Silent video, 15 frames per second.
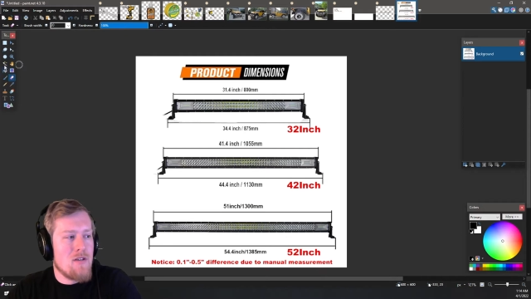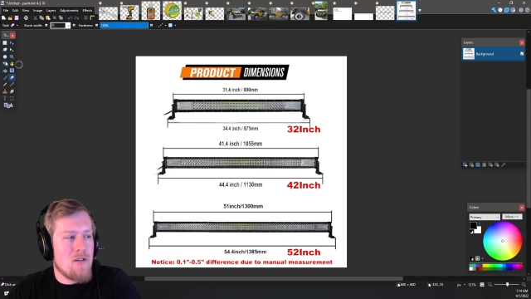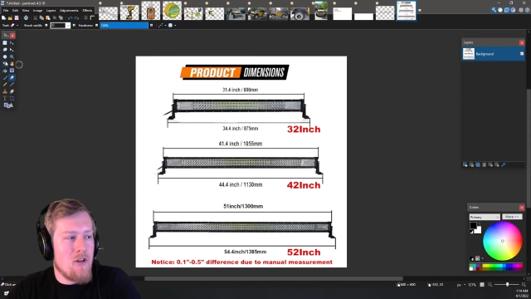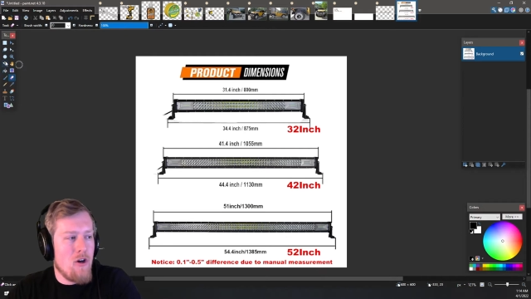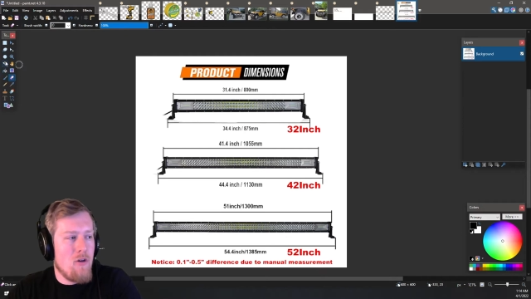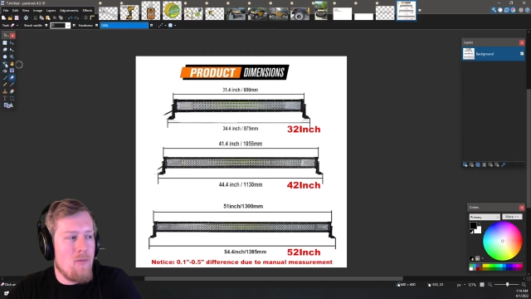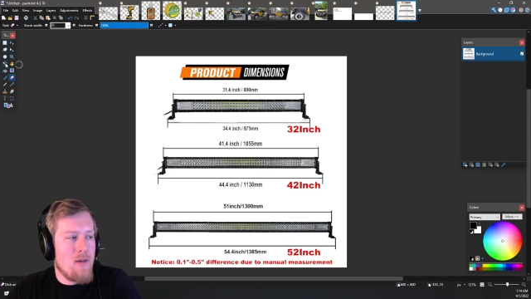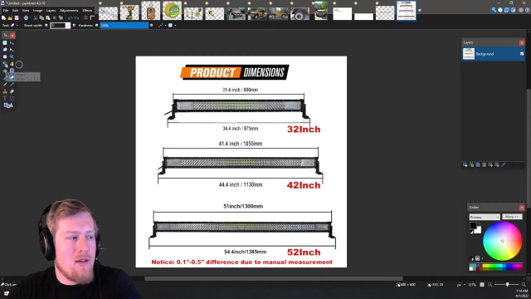
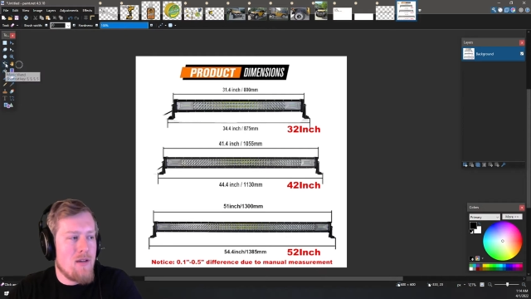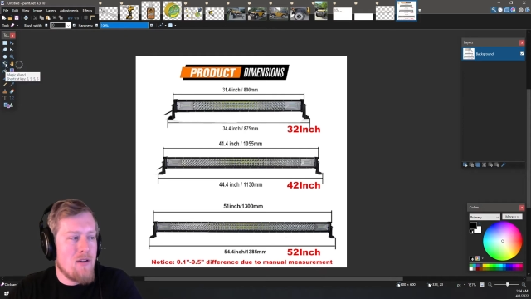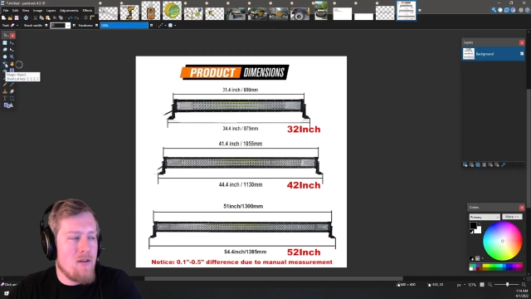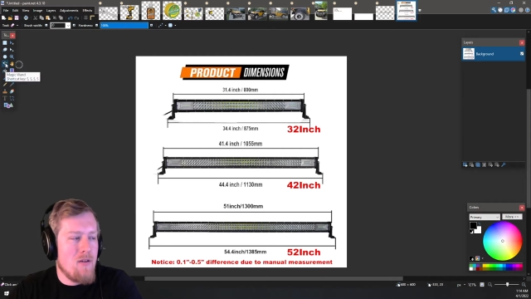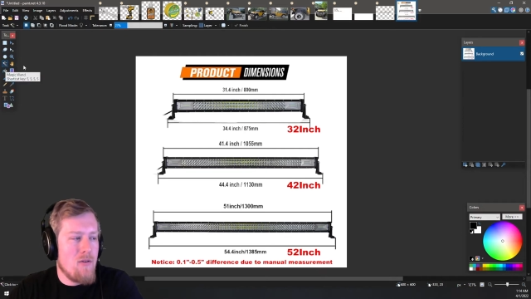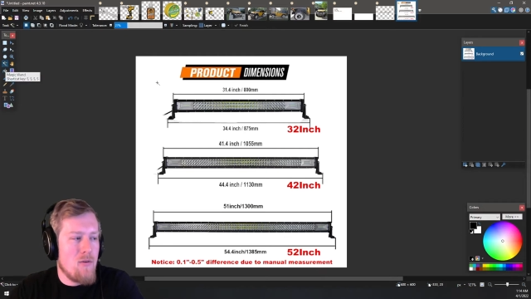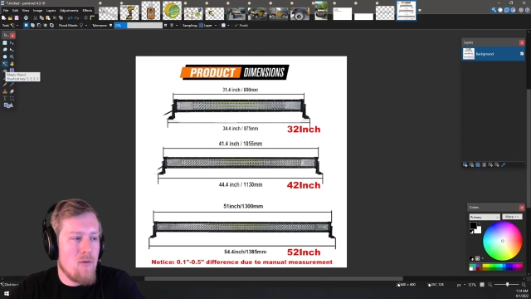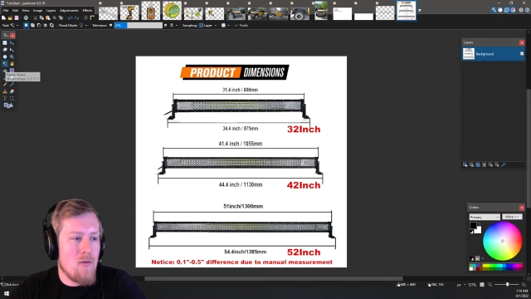go big
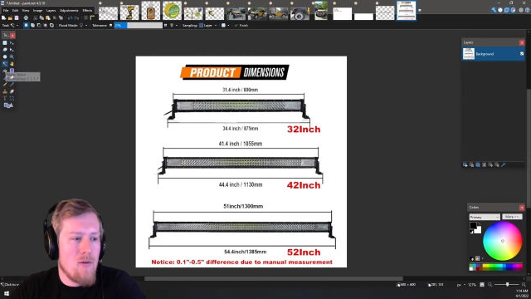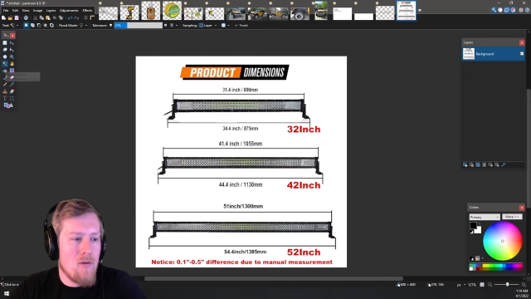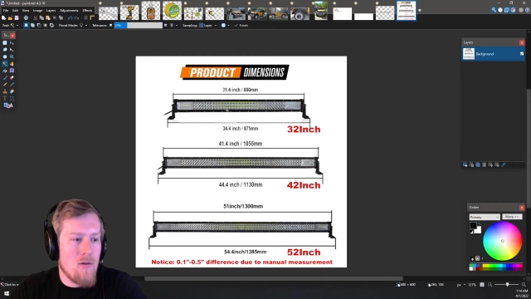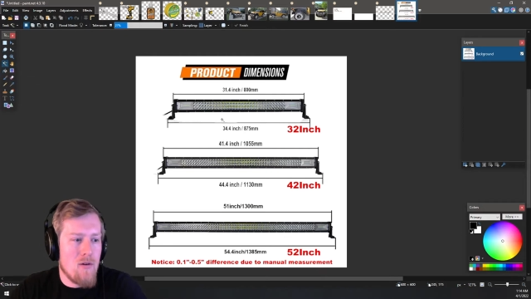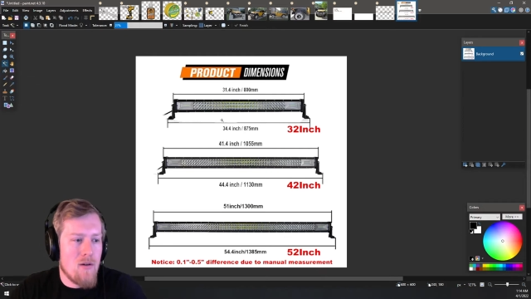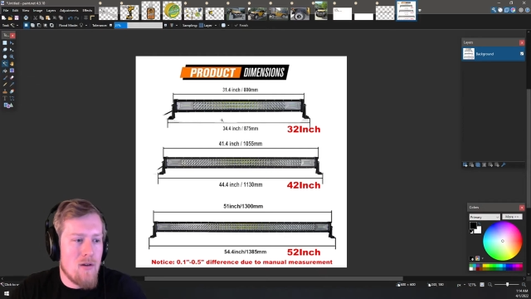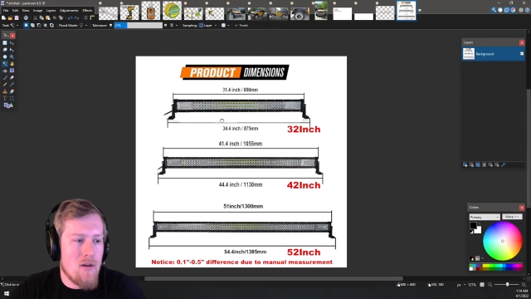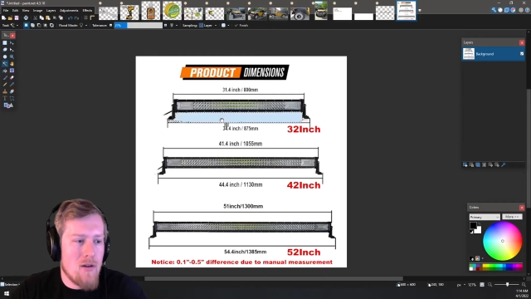or
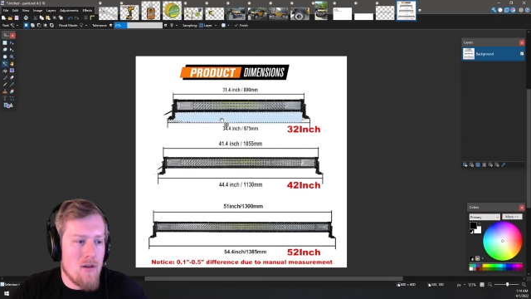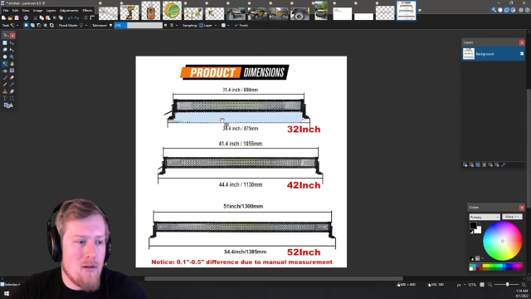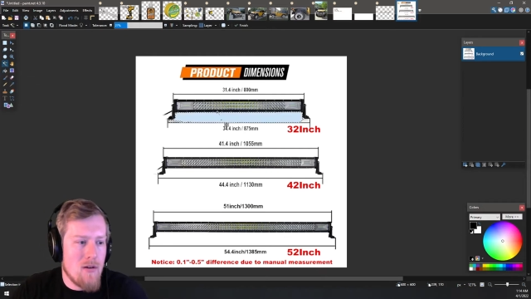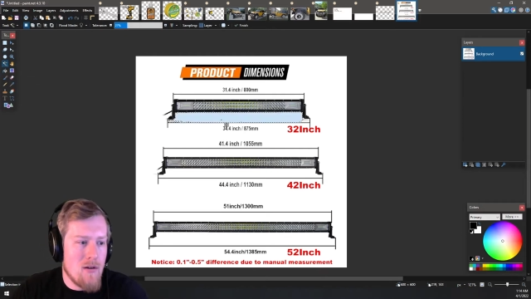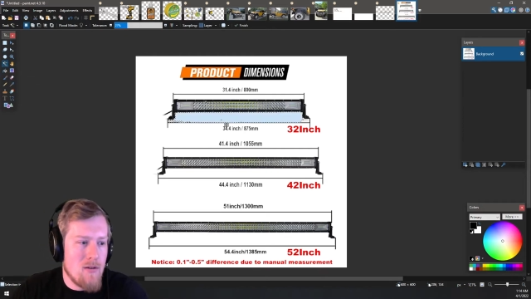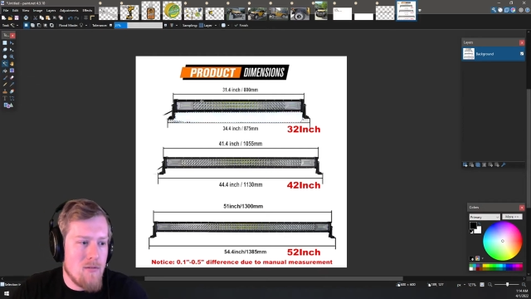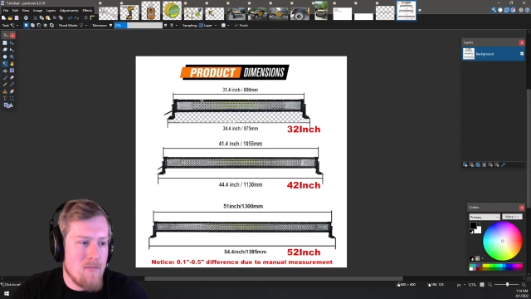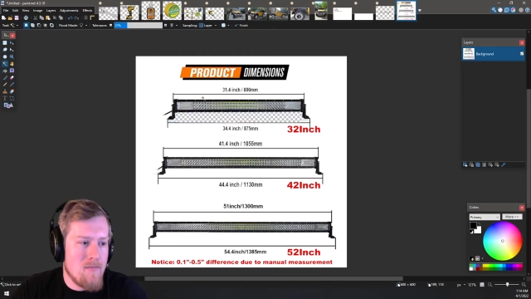go
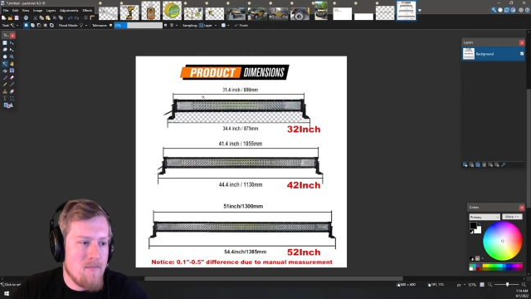home.